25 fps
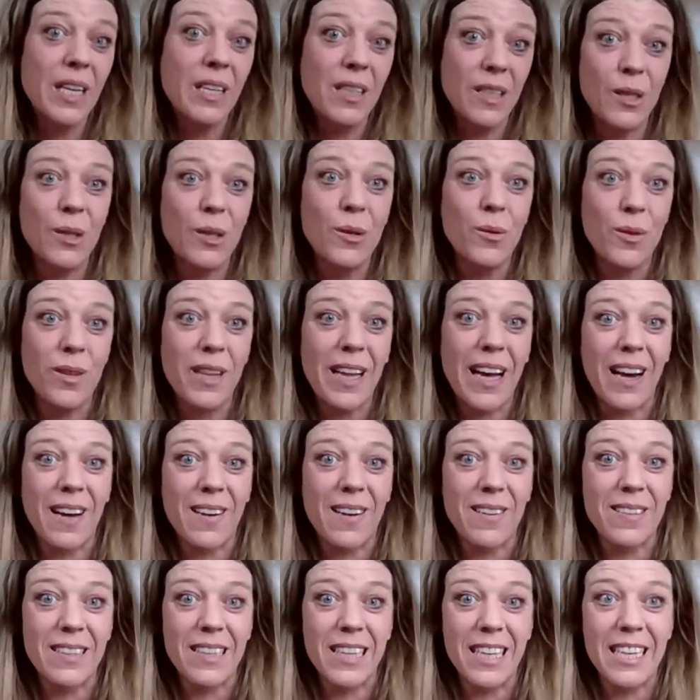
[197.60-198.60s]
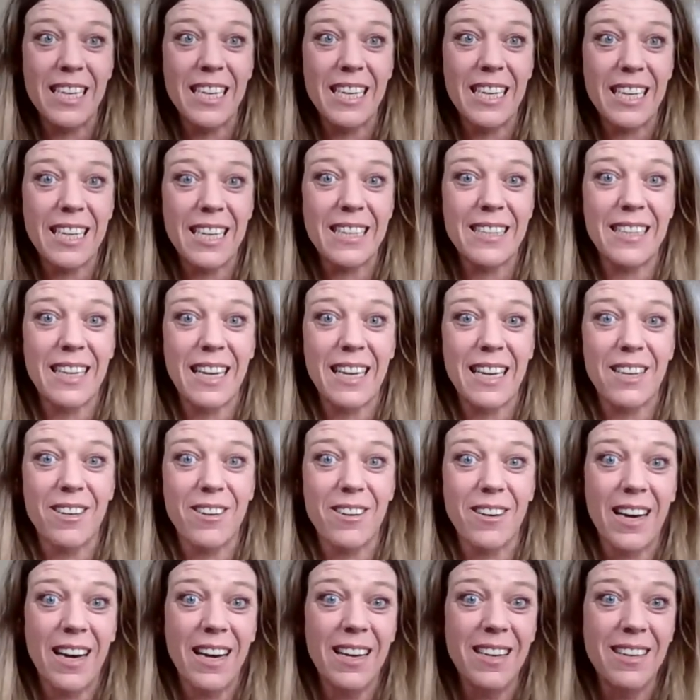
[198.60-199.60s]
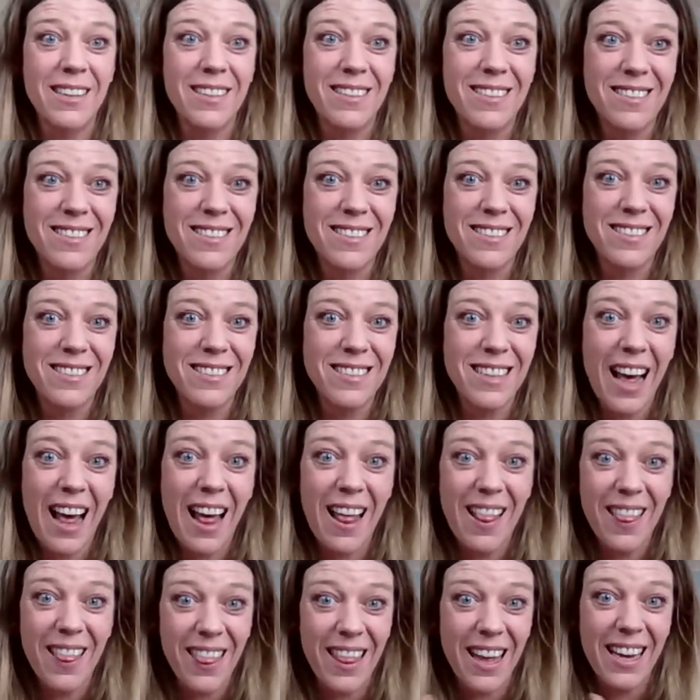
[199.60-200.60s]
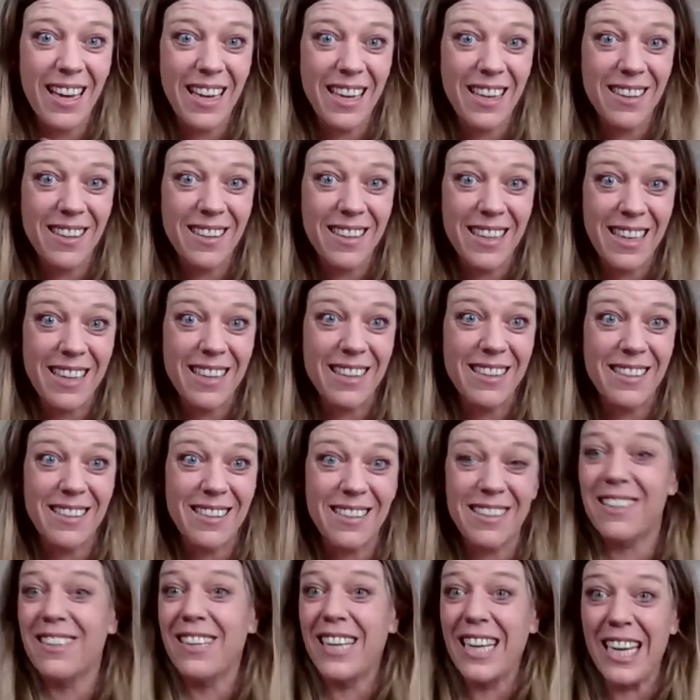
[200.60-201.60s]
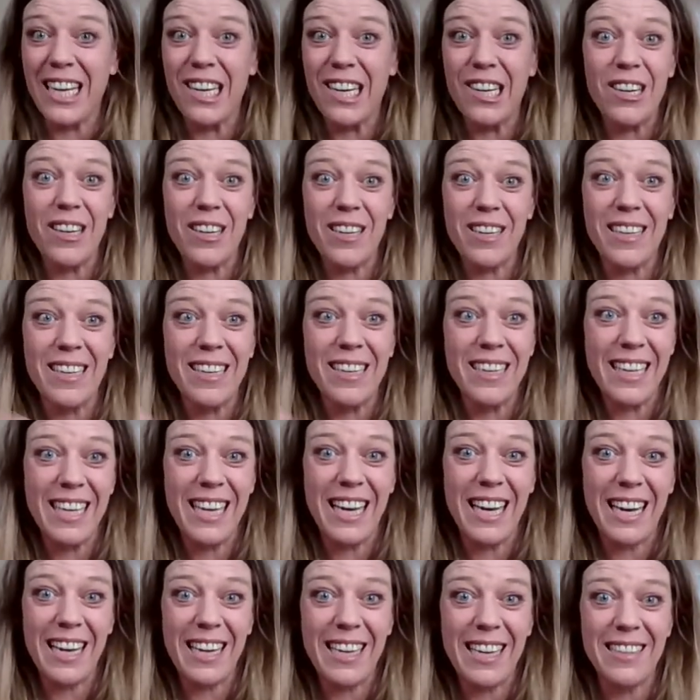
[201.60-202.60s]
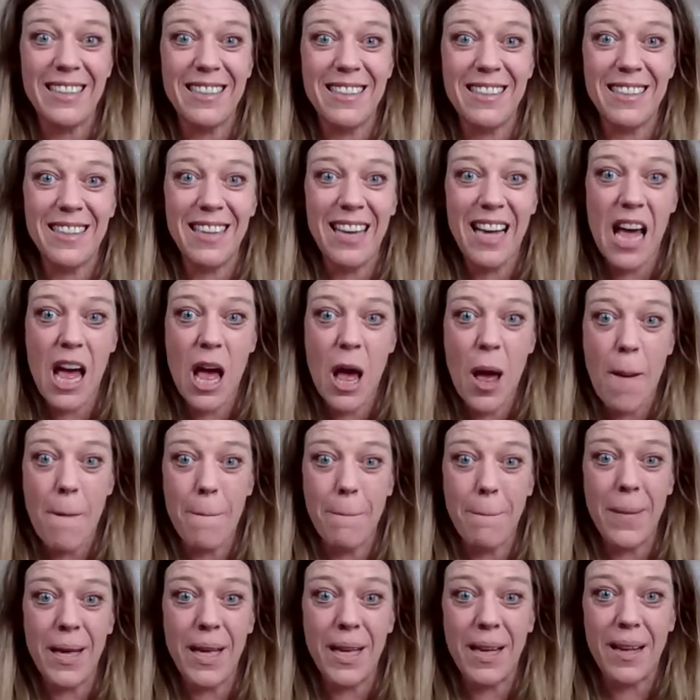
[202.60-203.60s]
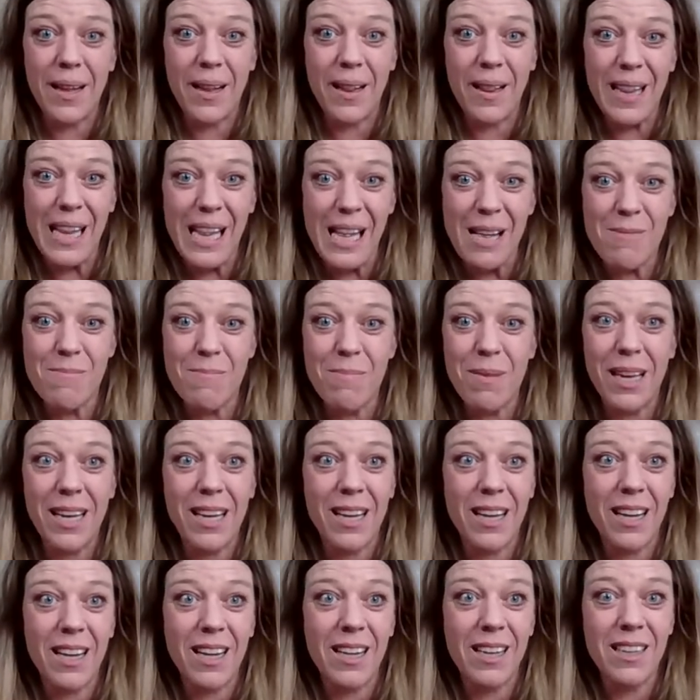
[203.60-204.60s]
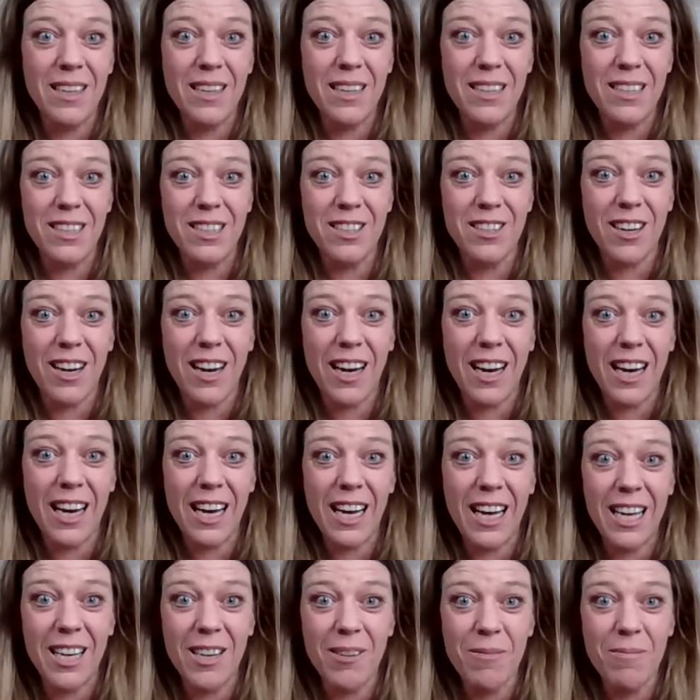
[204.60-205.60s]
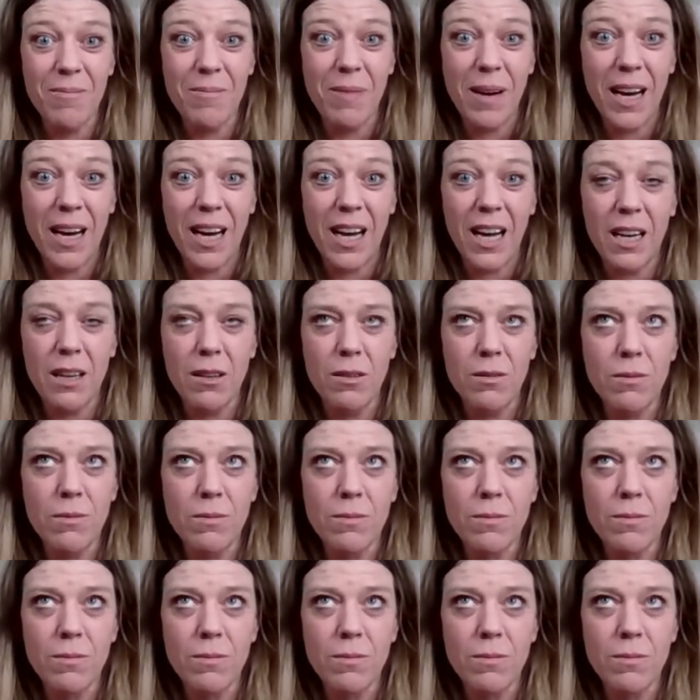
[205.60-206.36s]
2,000, etc. The aliens are here. Yes. Mill, bill, try, but,